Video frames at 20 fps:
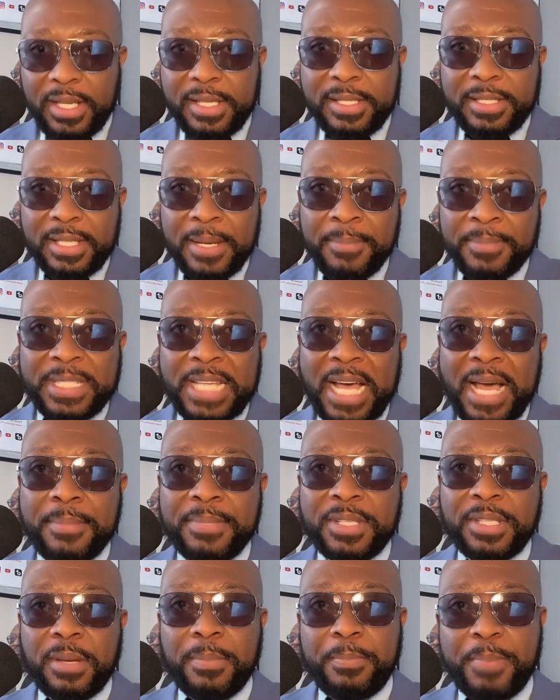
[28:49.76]

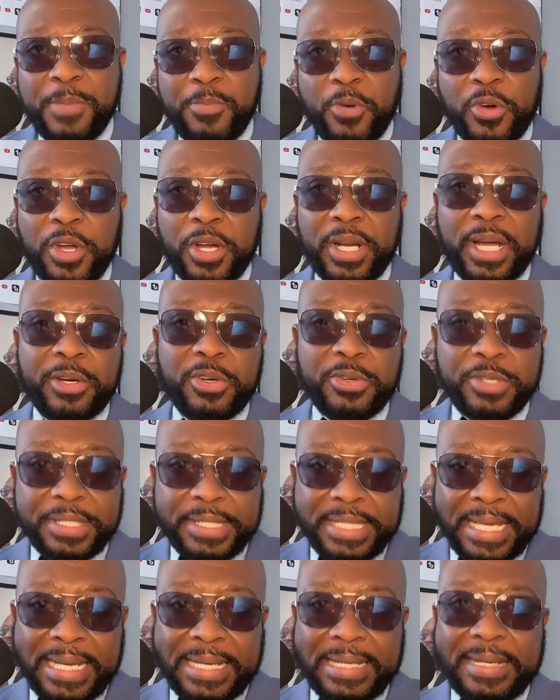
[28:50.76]
sometimes people don't
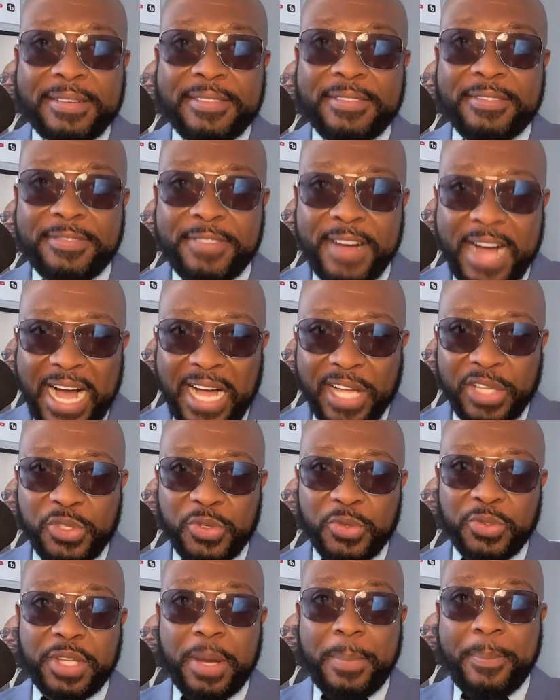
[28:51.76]
understand the
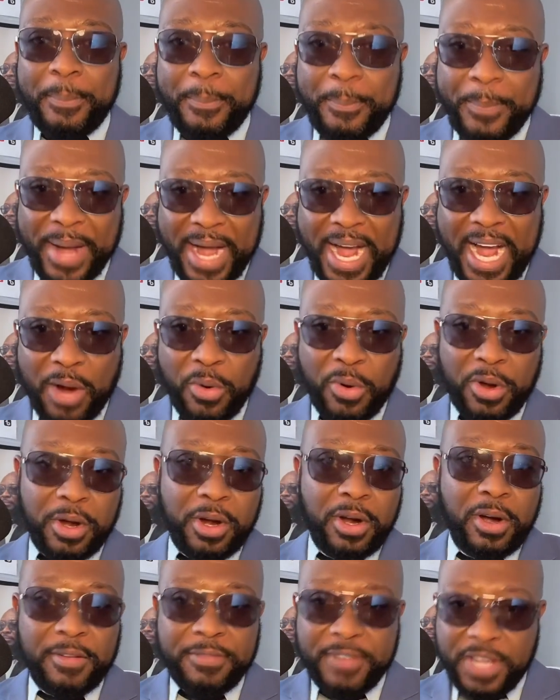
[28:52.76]
value, the
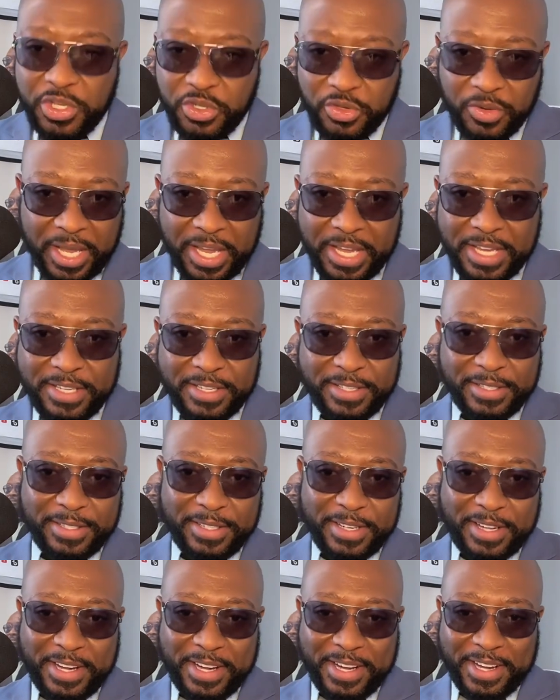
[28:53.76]
power of
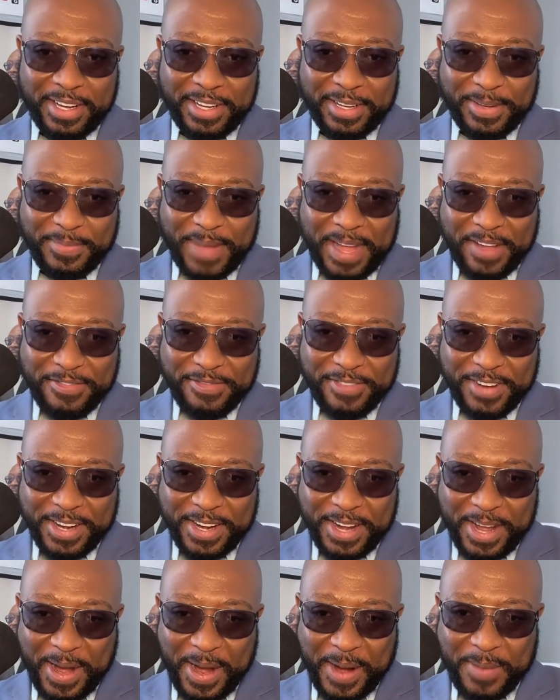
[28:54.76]
education. My
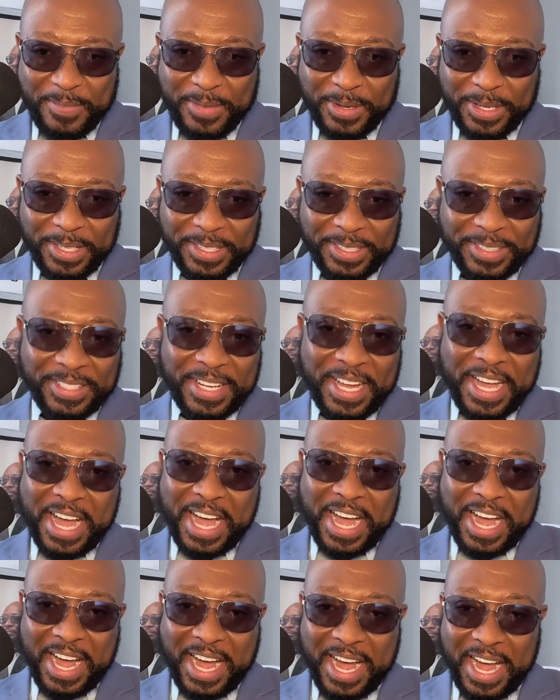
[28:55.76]
friend Molo,
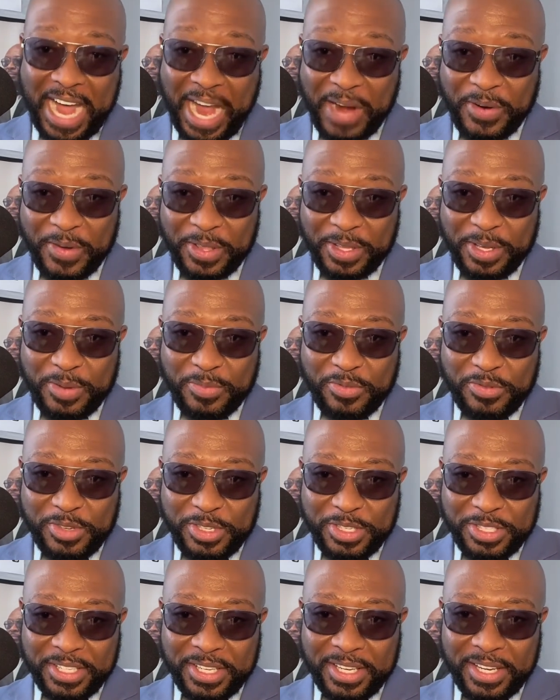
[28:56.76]
I really
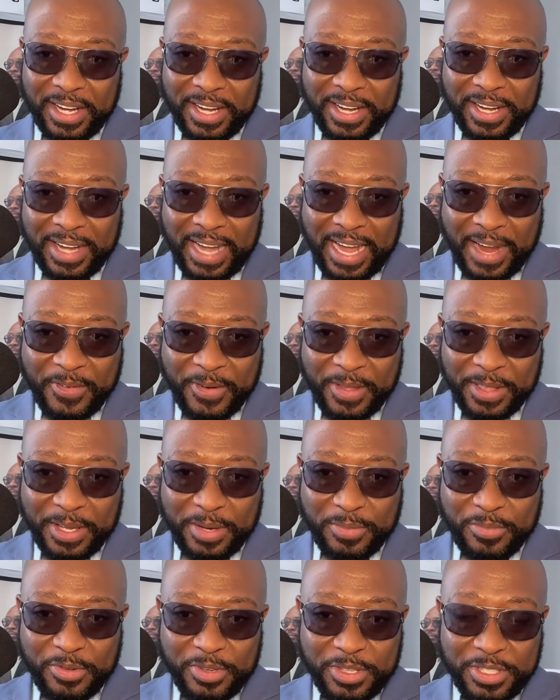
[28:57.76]
appreciate
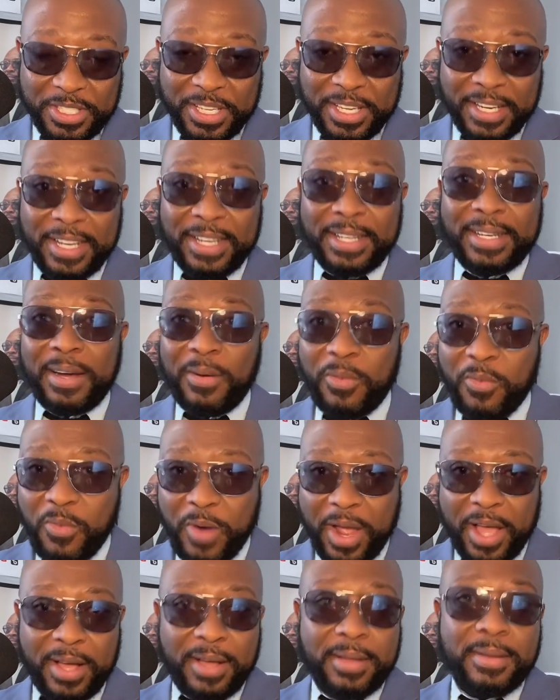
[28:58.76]
it.
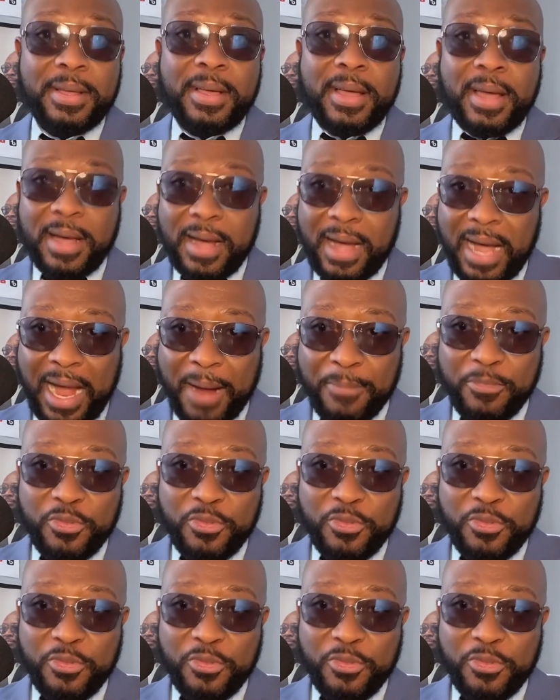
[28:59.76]
Well, I